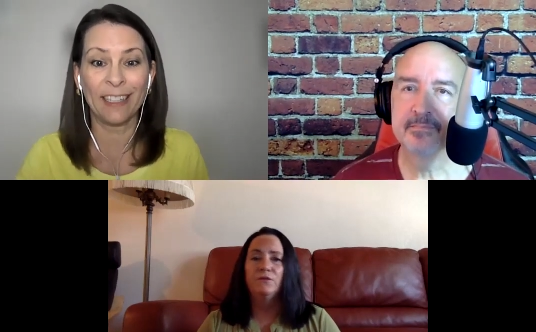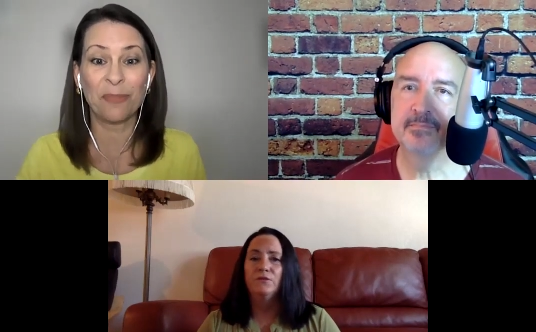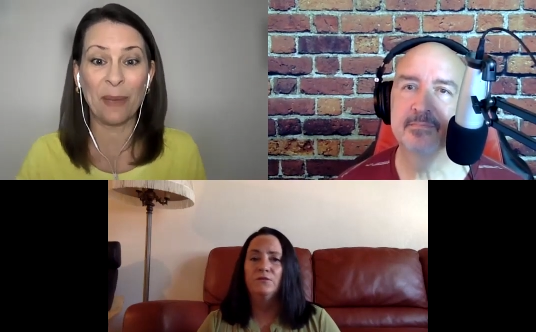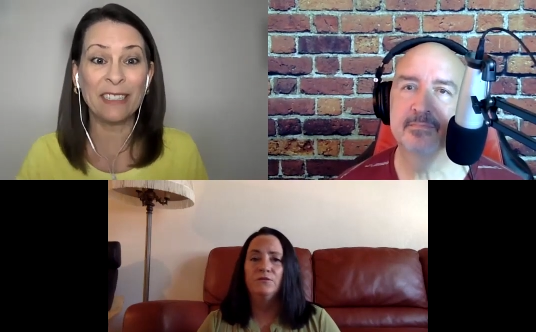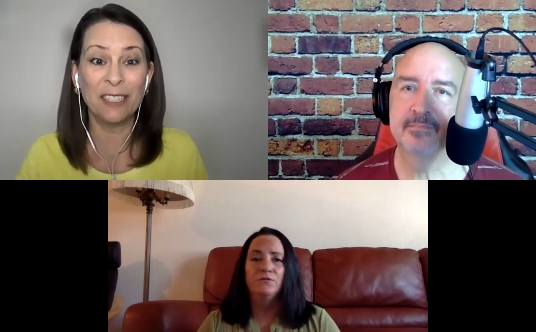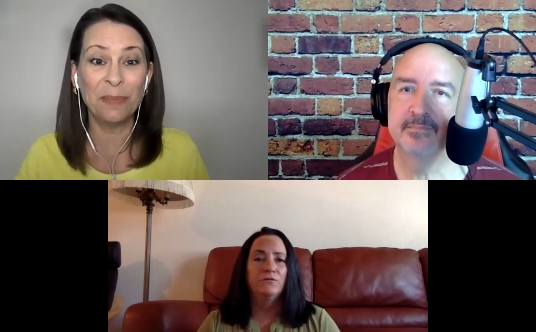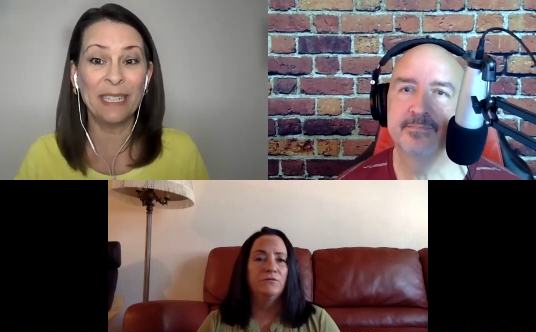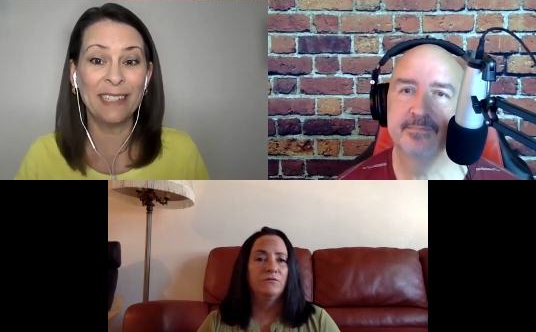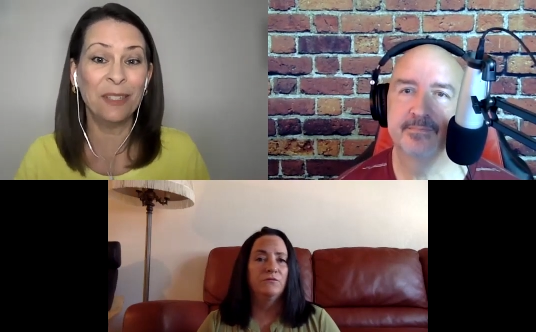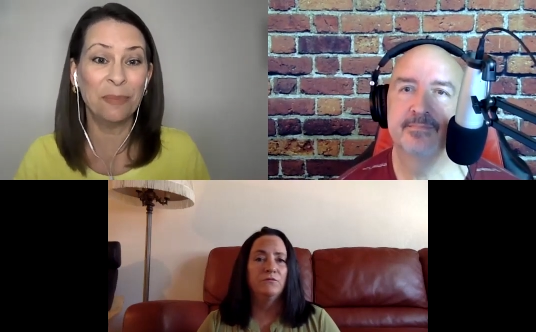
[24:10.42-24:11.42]
Speaker 1: expected to be
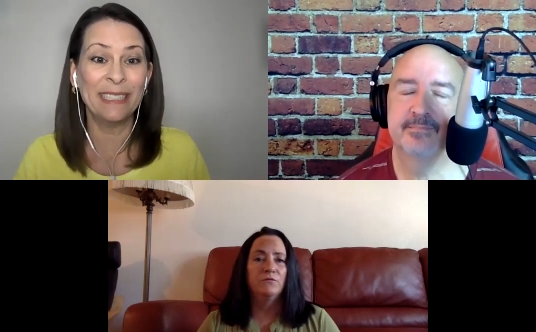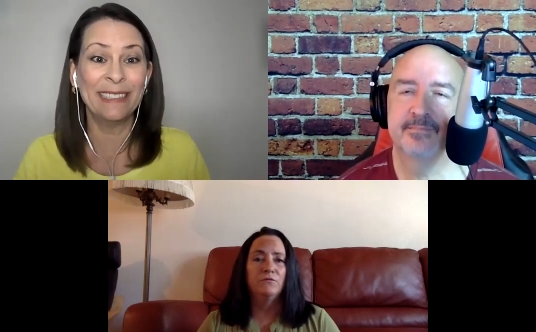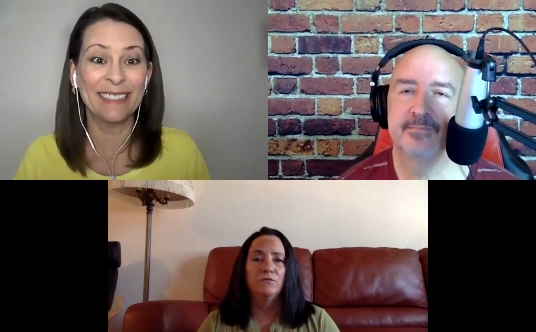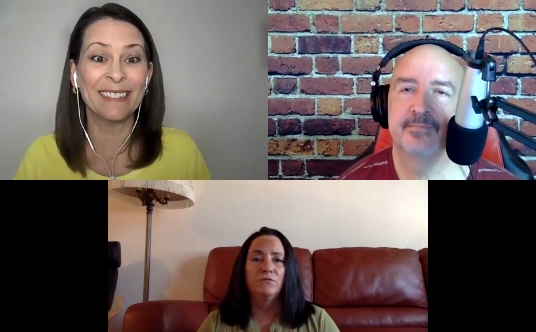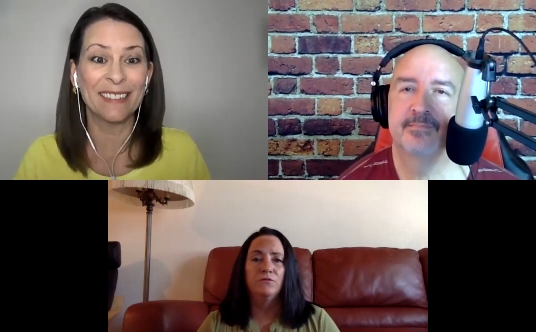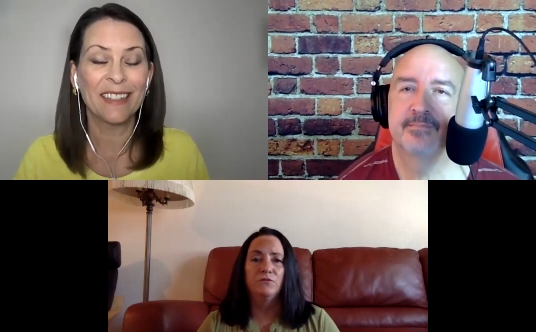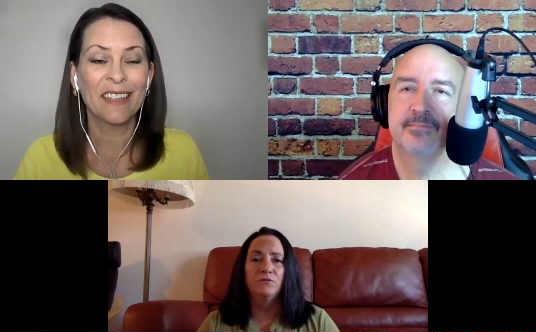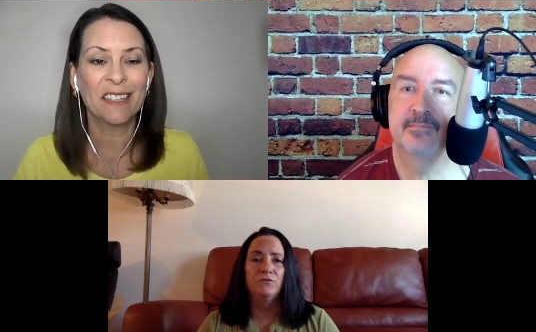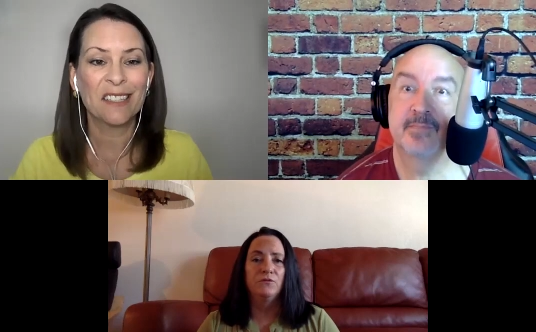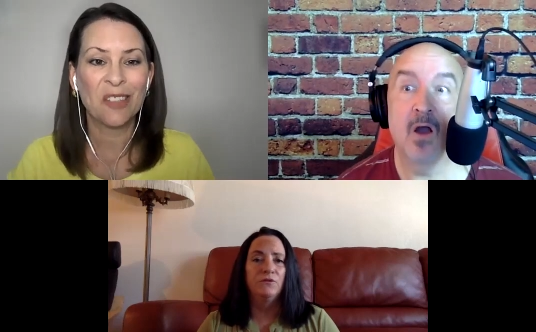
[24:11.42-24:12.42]
independent
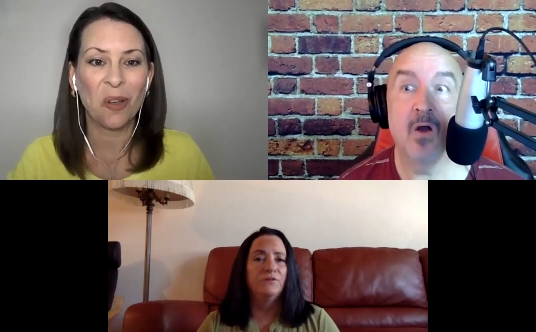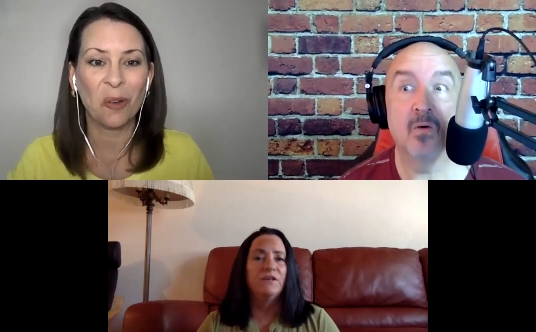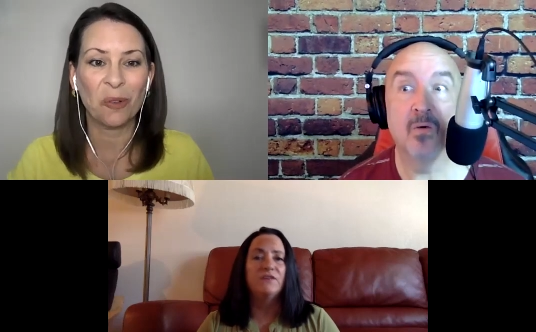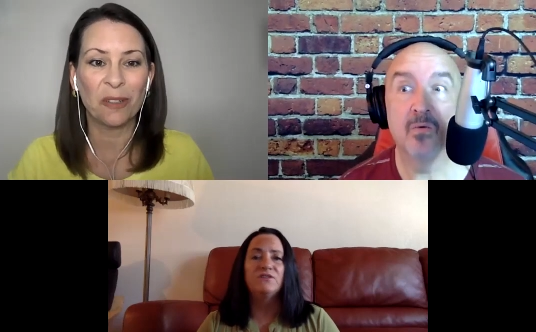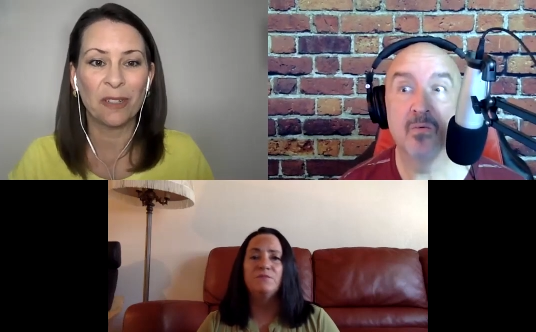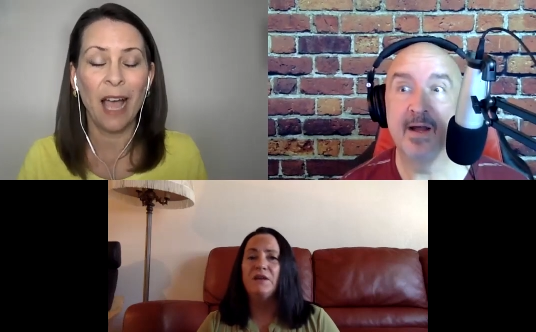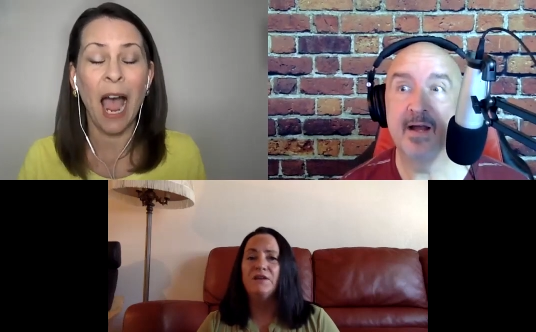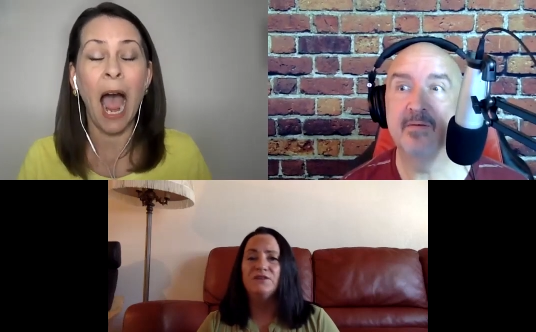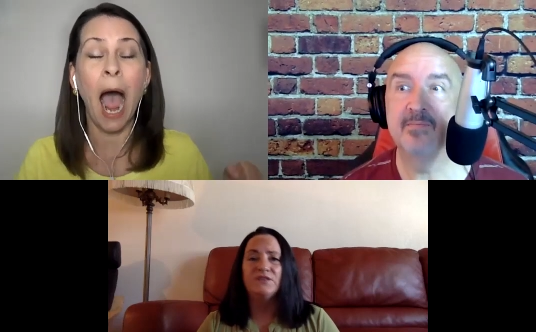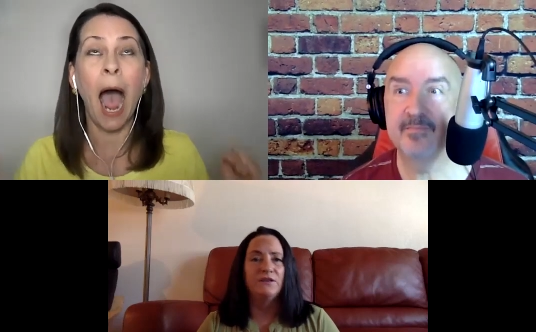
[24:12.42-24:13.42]
oh, that's
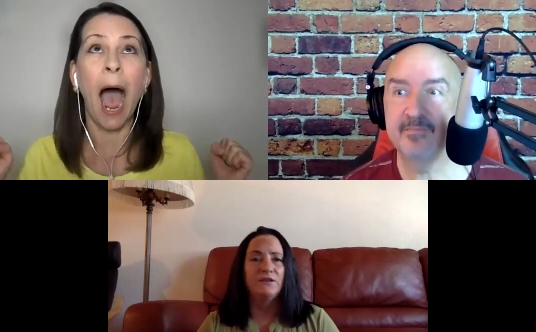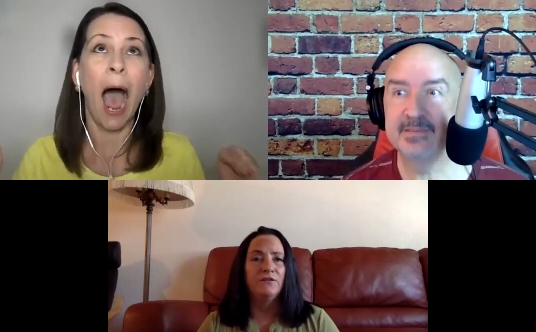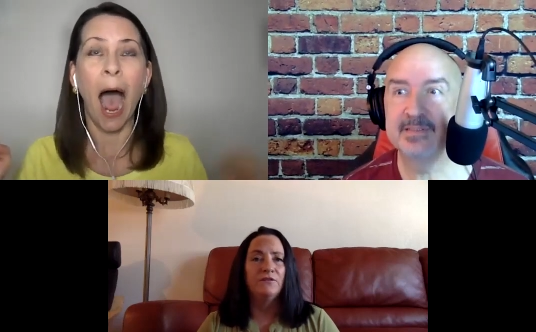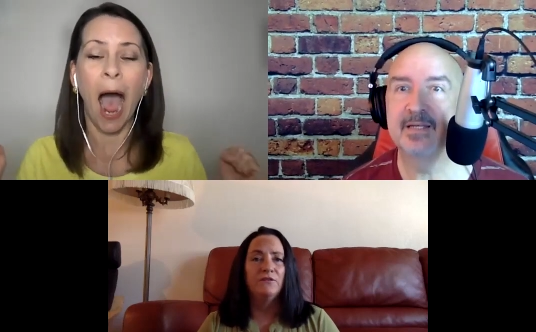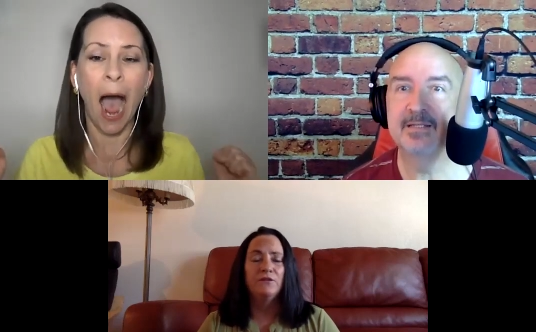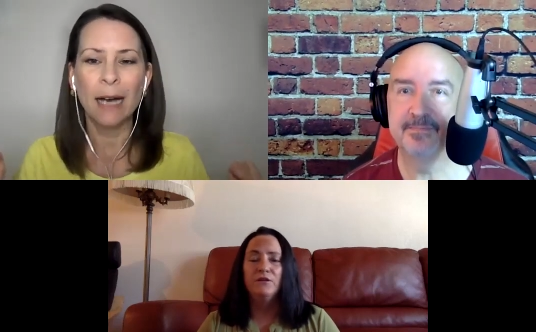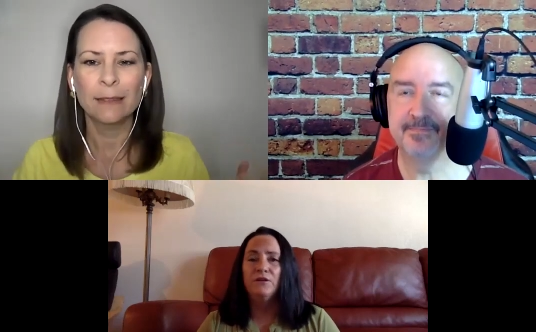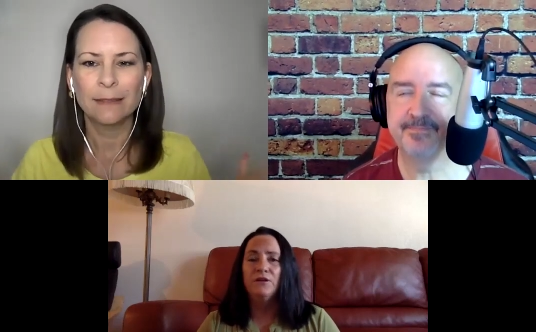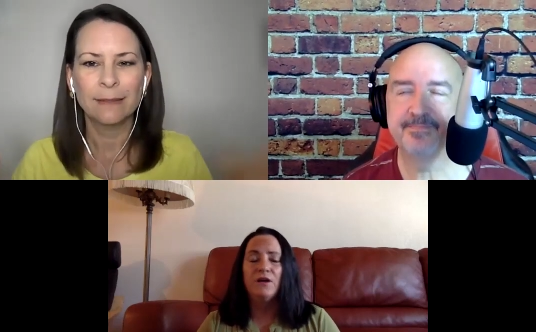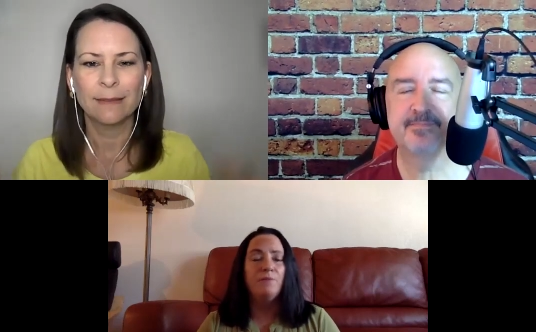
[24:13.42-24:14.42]
amazing wow.
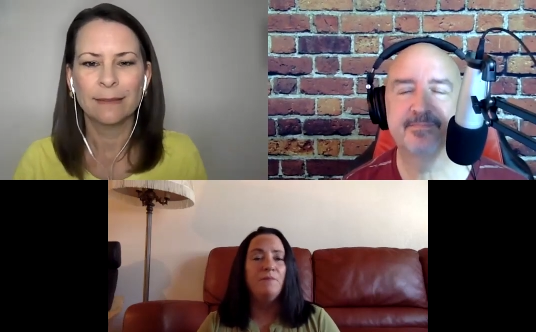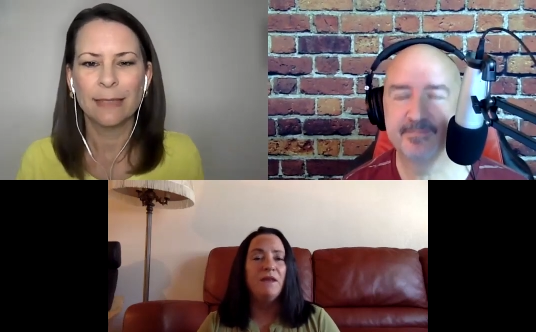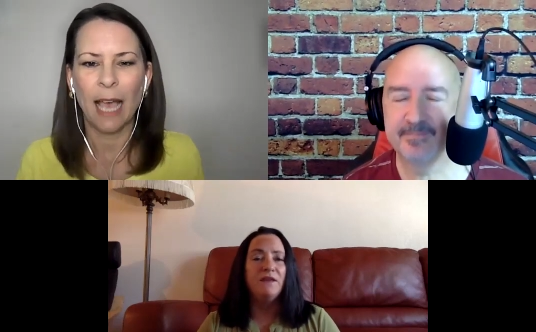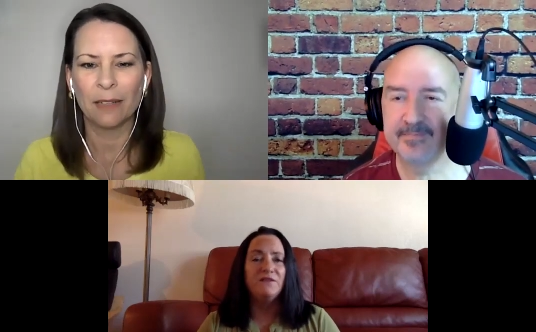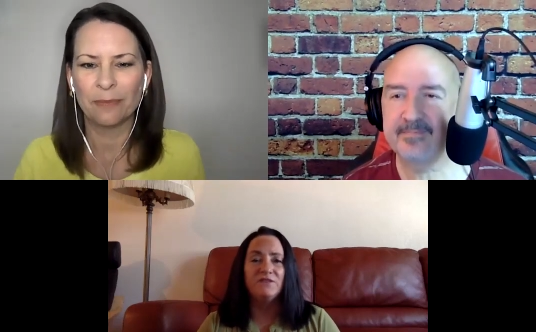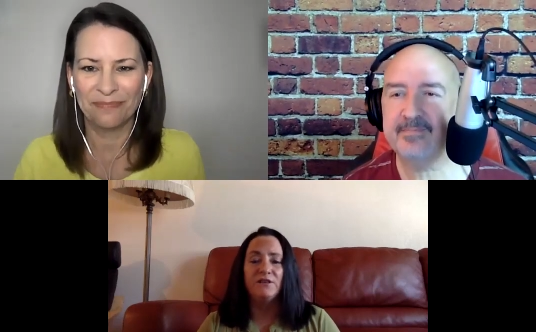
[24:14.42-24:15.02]
amazing yeah.